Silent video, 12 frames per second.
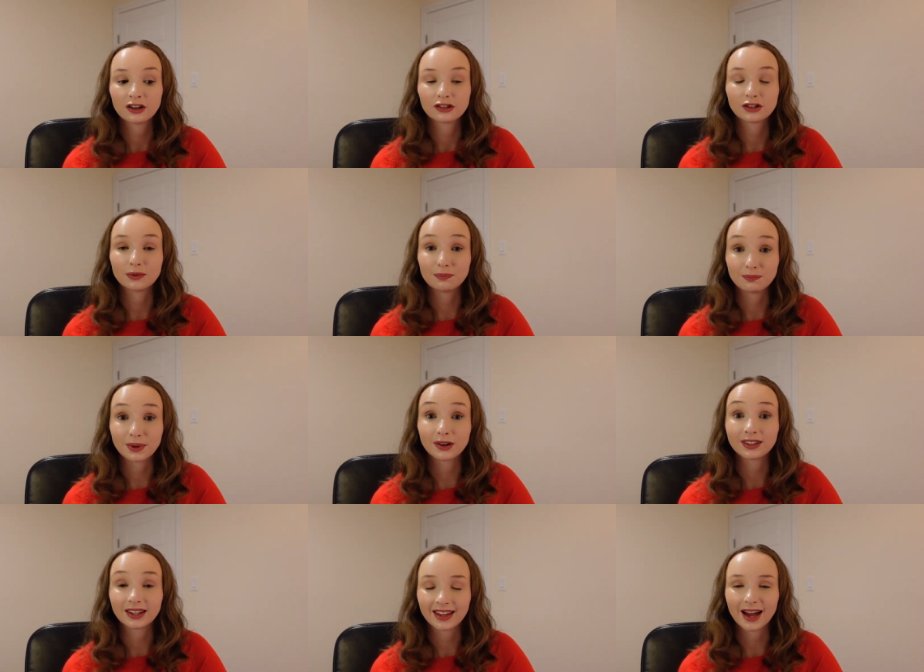to
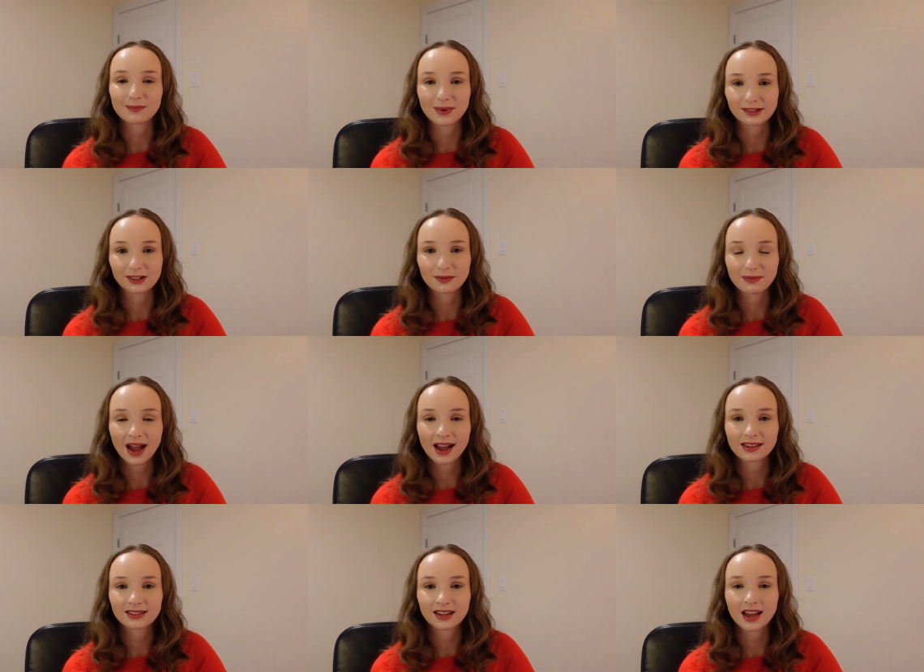building that muscle
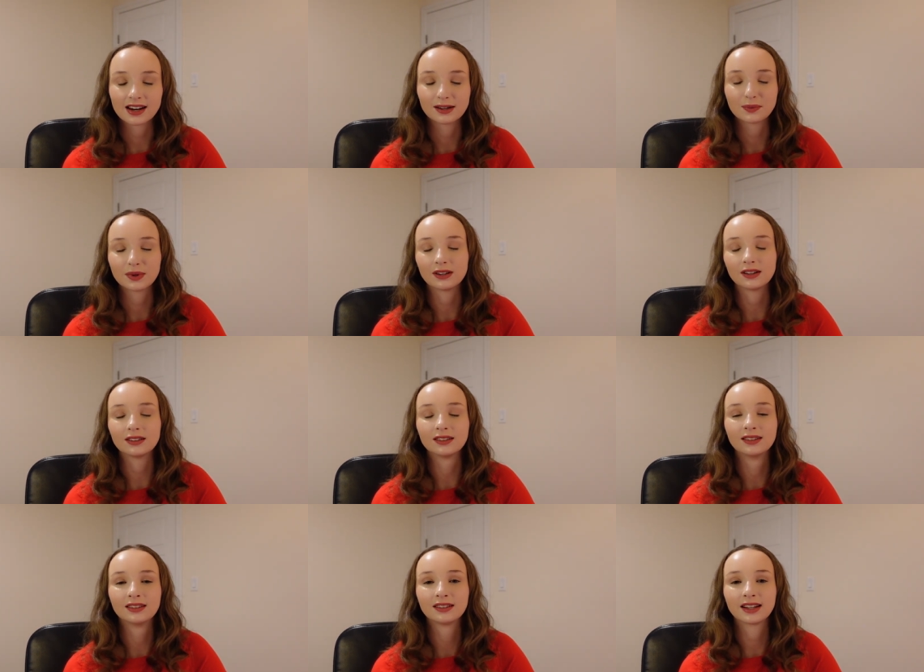mass and it will
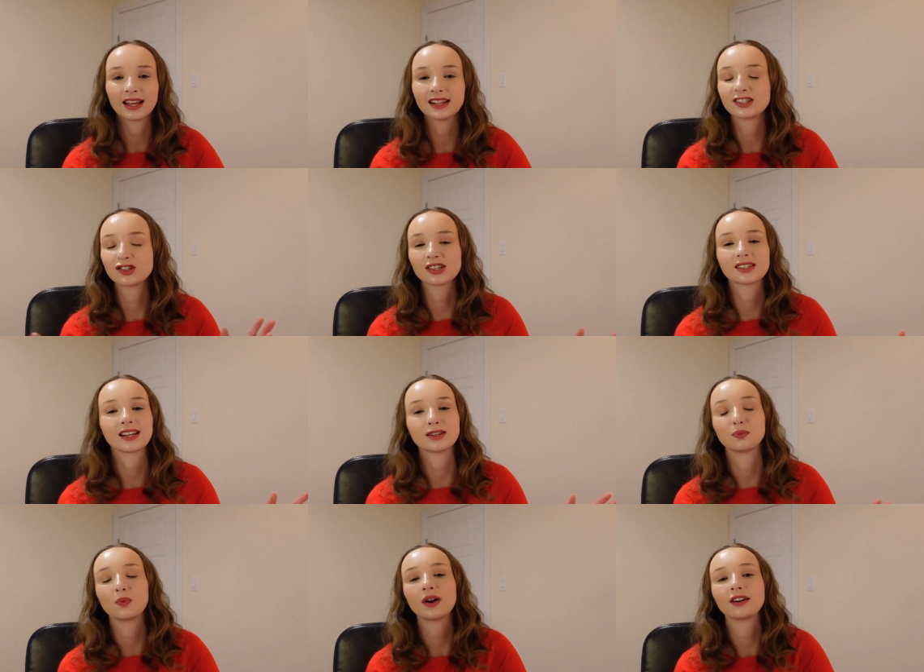it's just
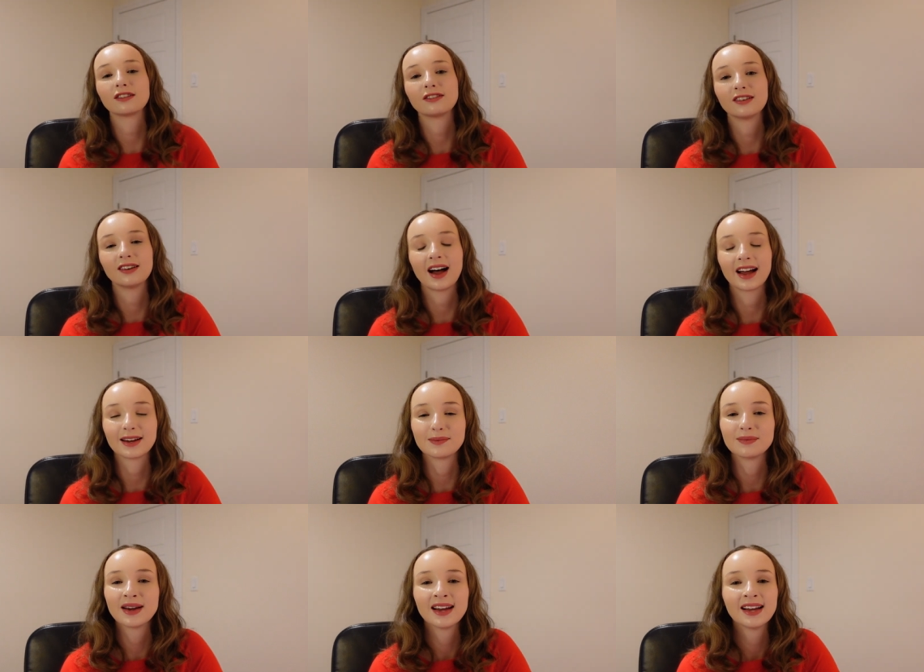it's wonderful. I
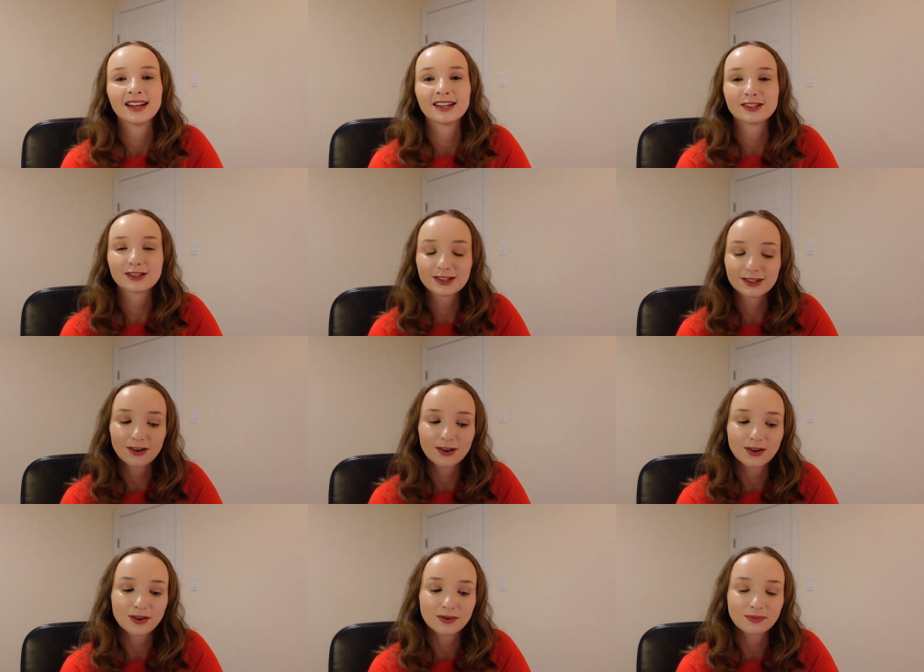am
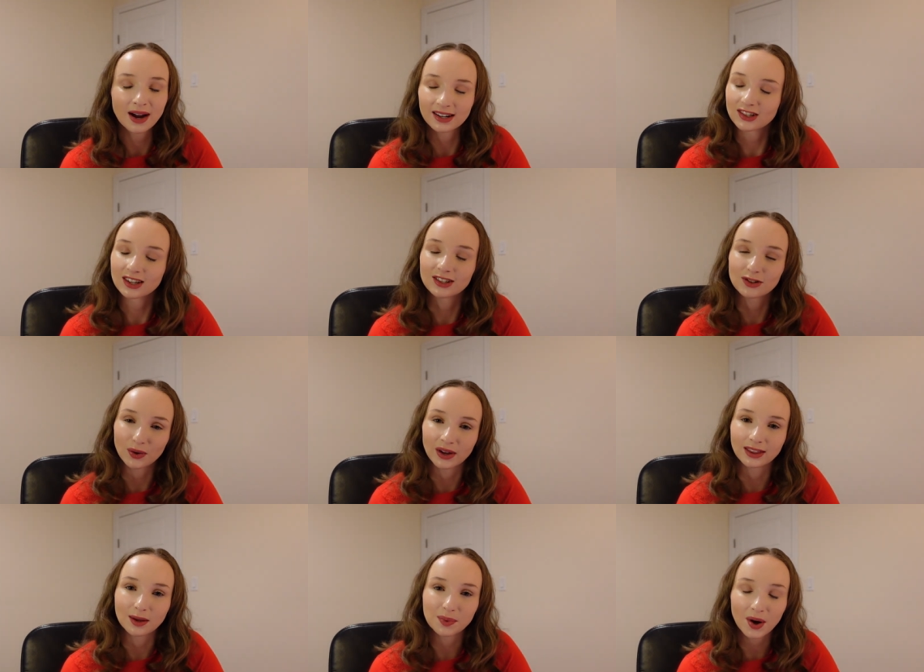so much
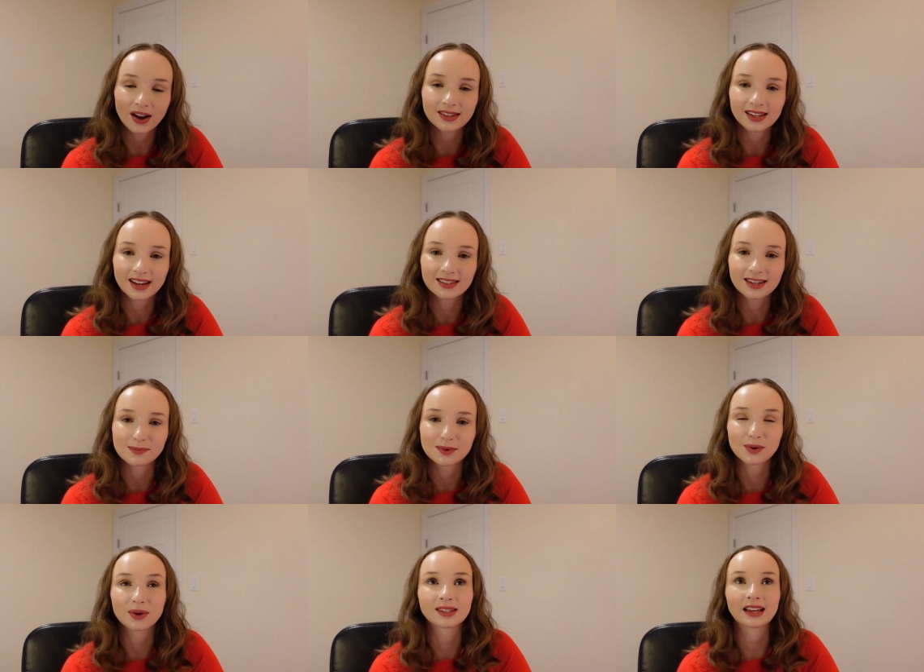enjoying the process. I'm
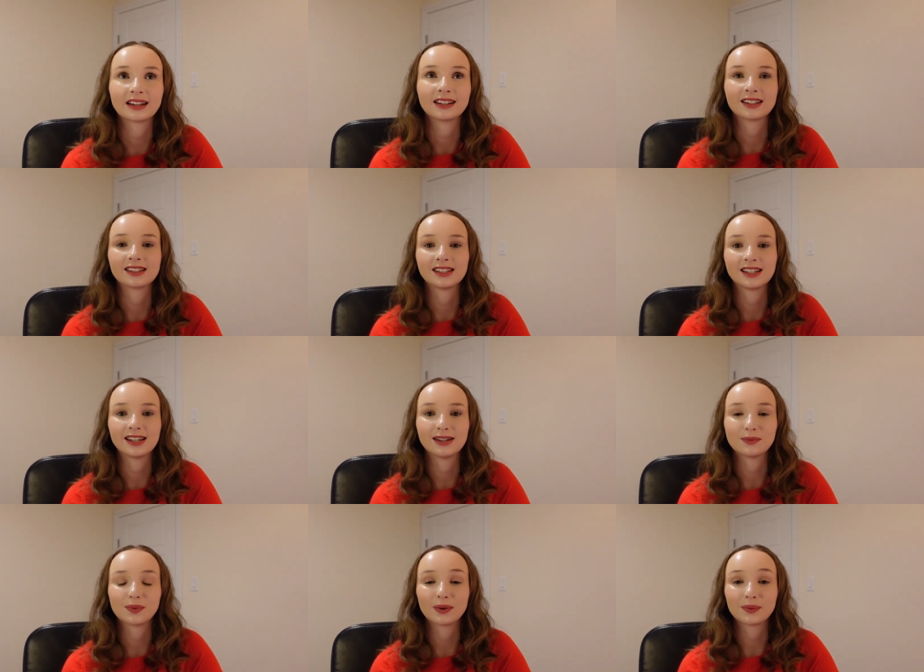so excited to see
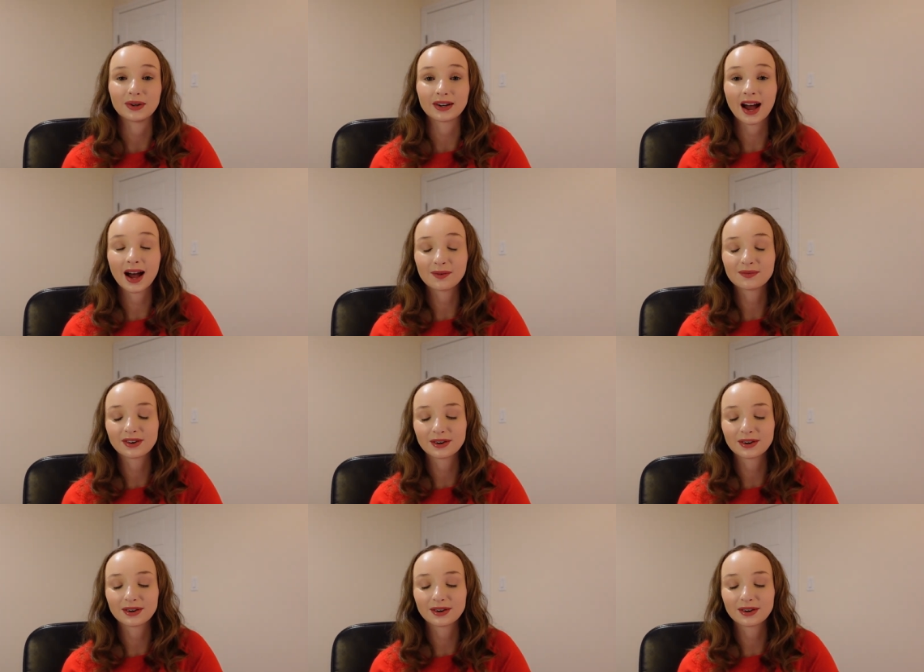what will come